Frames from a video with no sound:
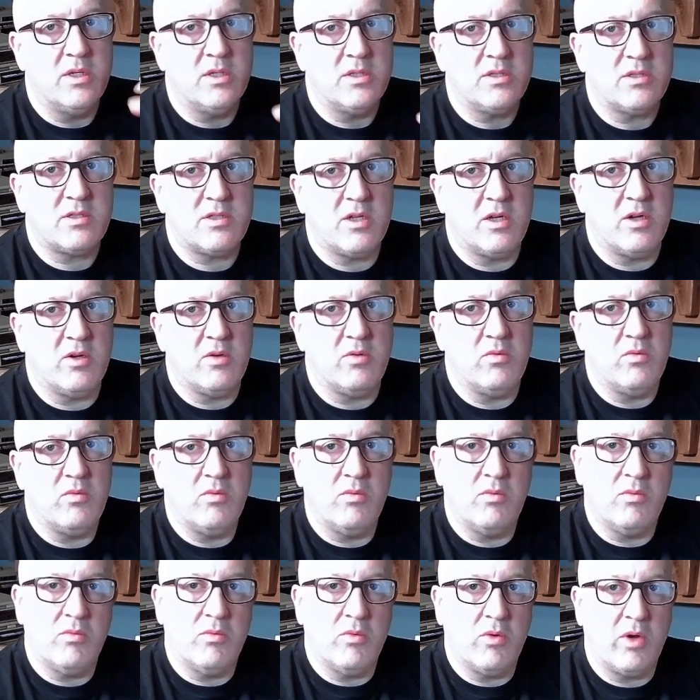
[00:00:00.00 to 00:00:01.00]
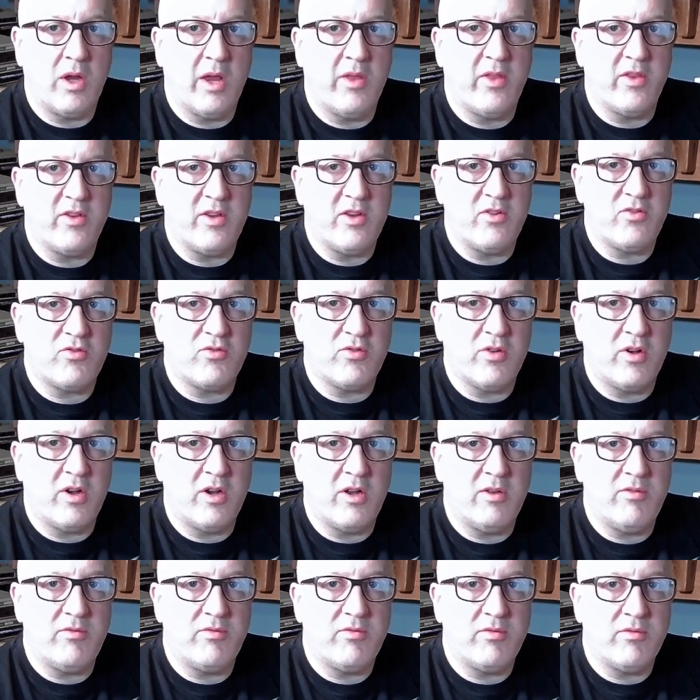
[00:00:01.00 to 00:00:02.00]
So we'll get the disk
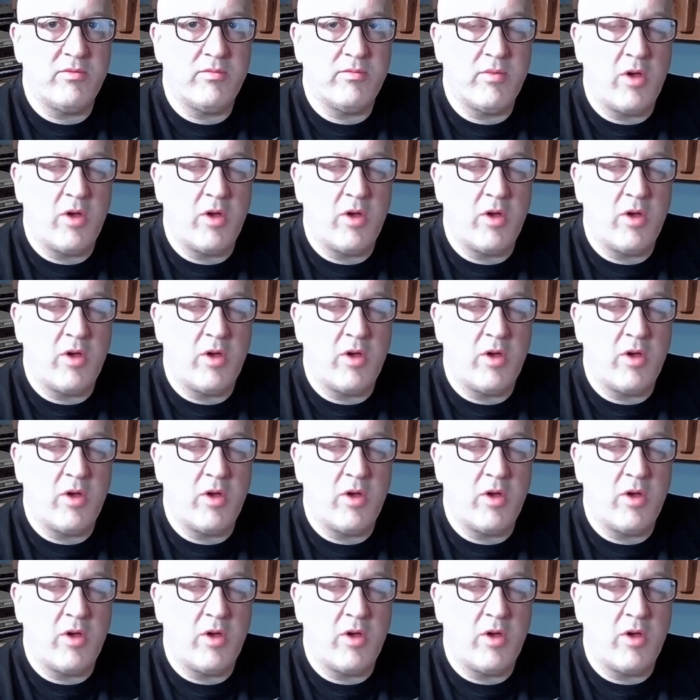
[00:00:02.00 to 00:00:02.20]
drive